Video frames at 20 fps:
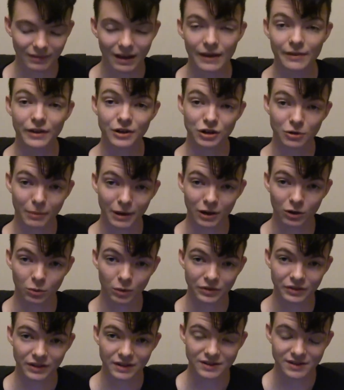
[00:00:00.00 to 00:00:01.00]
And then no matter
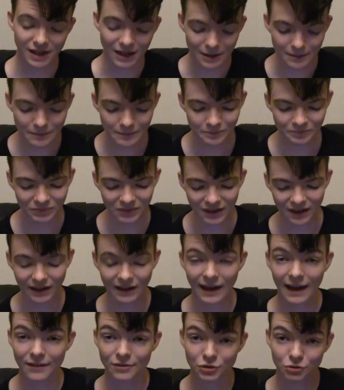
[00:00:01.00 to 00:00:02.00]
what they say,
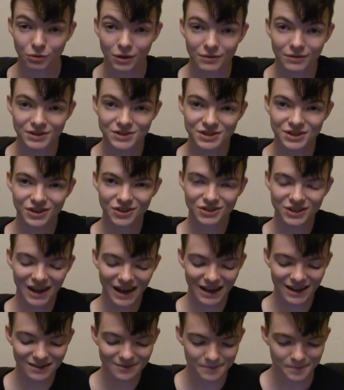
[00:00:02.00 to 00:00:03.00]
have a great rest of your
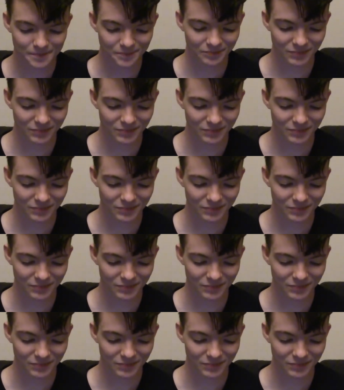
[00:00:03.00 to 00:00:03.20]
day.